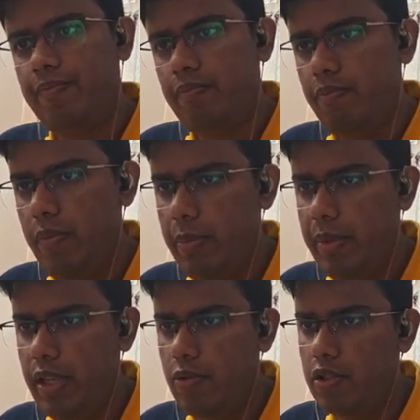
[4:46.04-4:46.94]
Maybe he
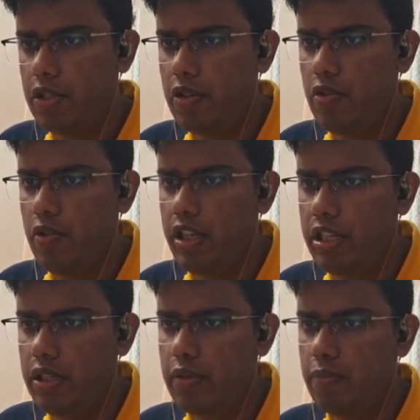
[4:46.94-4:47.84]
wants to go here,
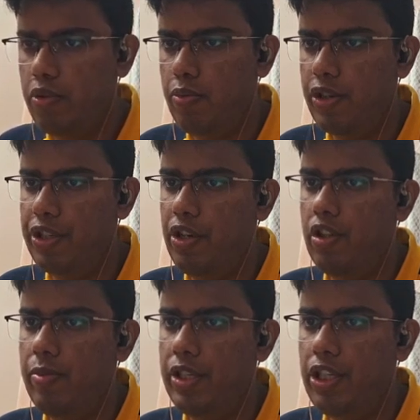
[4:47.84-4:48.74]
put pressure on the
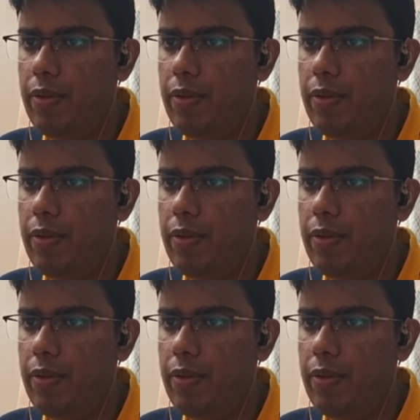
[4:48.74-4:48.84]
bishop.